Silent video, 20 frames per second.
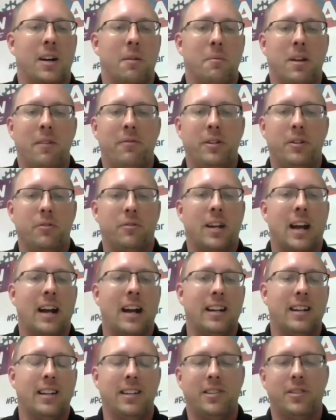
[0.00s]
If you've
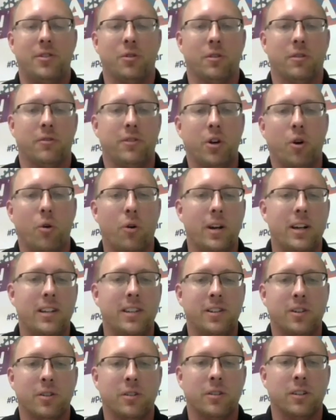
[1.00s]
got any sort of
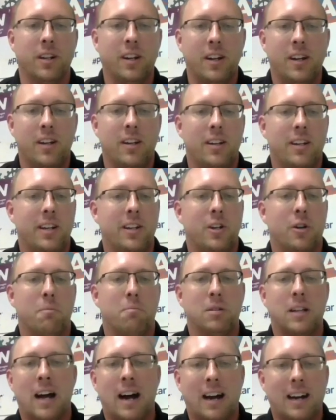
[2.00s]
toys or
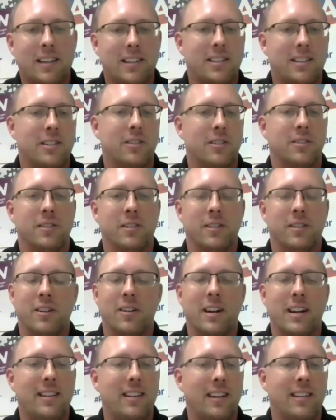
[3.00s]
blocks or
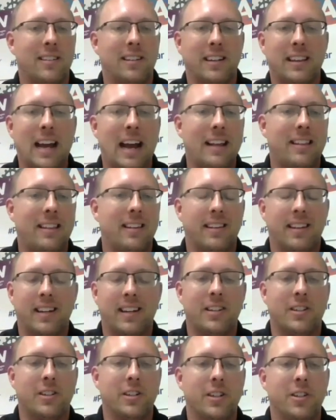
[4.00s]
anything like that that the
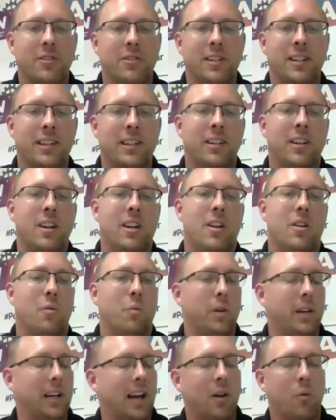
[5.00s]
kids are using,
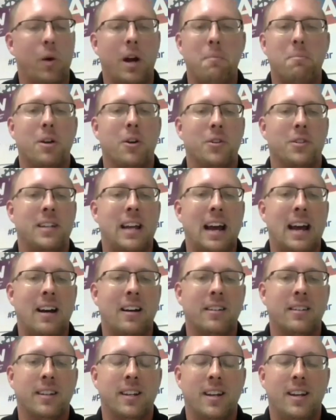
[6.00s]
we got to wipe those
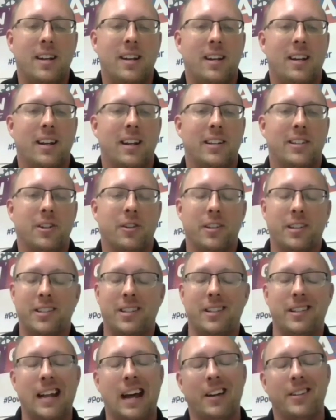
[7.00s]
down. And so
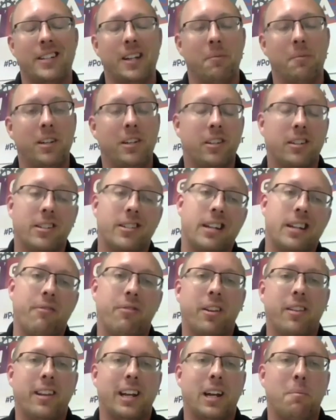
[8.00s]
this is now something you're going to have
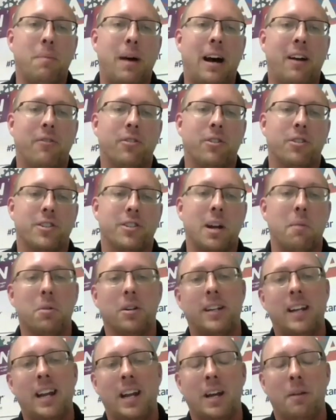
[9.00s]
to think about for summer
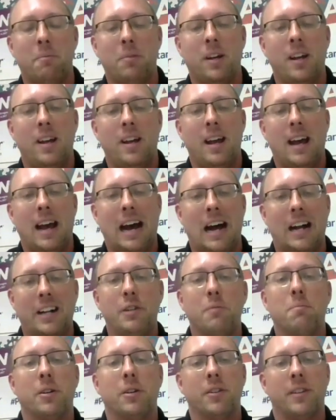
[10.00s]
camp. How do
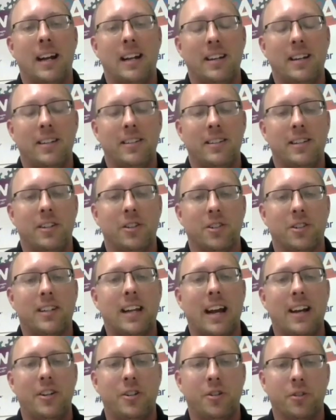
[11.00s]
you build that into your
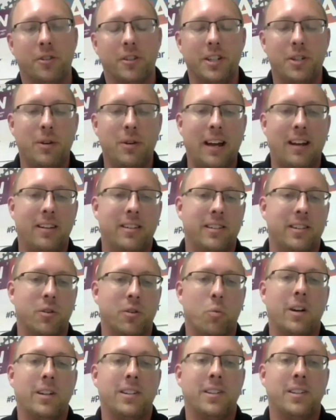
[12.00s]
schedule? Is there
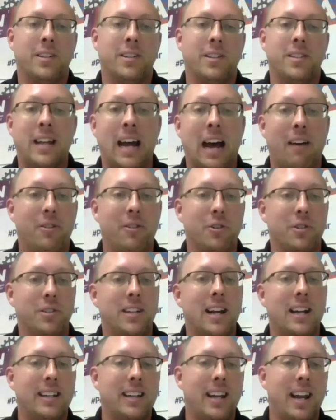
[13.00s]
one staff who's
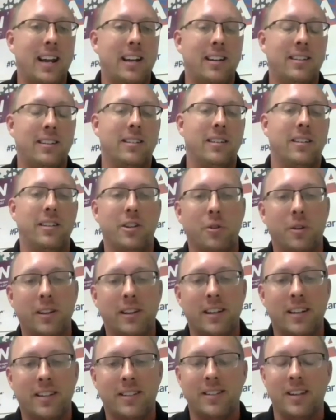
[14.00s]
dedicated into doing
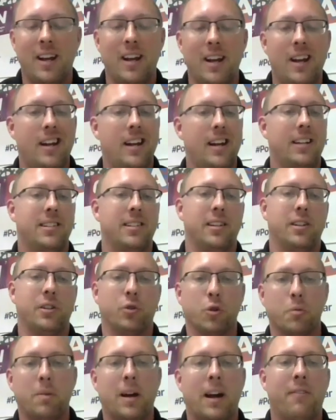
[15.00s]
this? Is it a
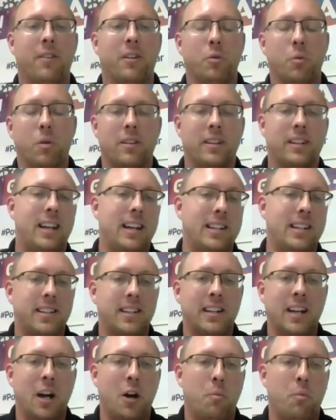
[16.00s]
group effort where the kids can
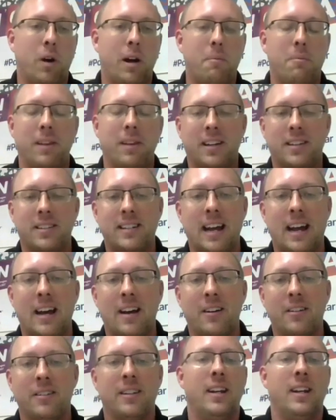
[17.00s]
help wipe things
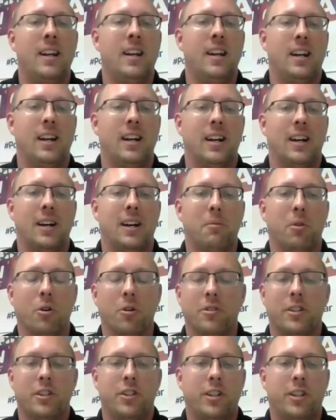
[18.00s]
down? Or
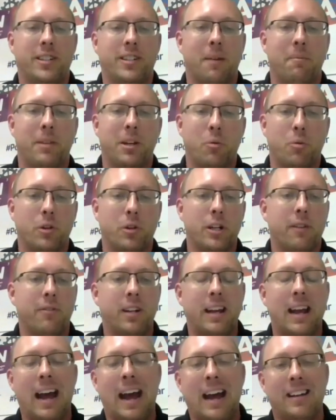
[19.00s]
is it just something where you have
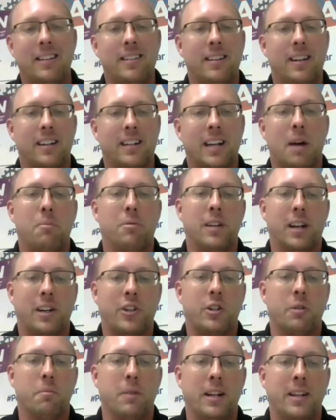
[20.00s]
to add a couple
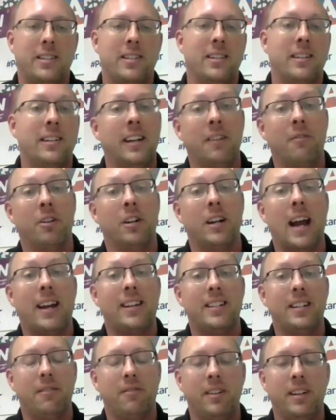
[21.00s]
extra minutes into every
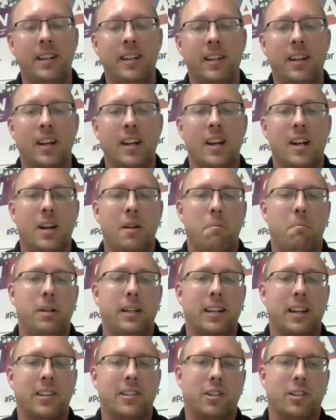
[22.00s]
activity
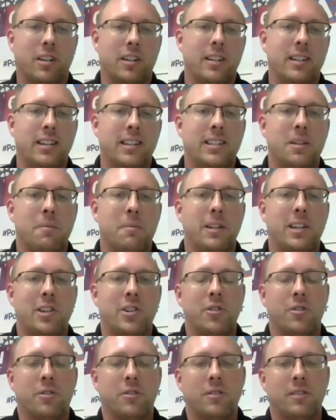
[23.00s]
because they're going to need some
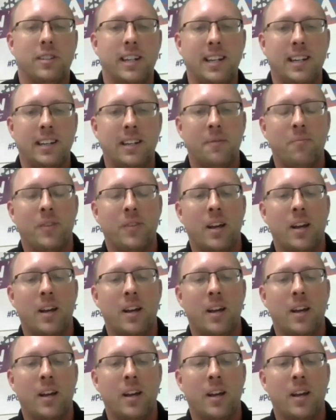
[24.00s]
additional cleaning?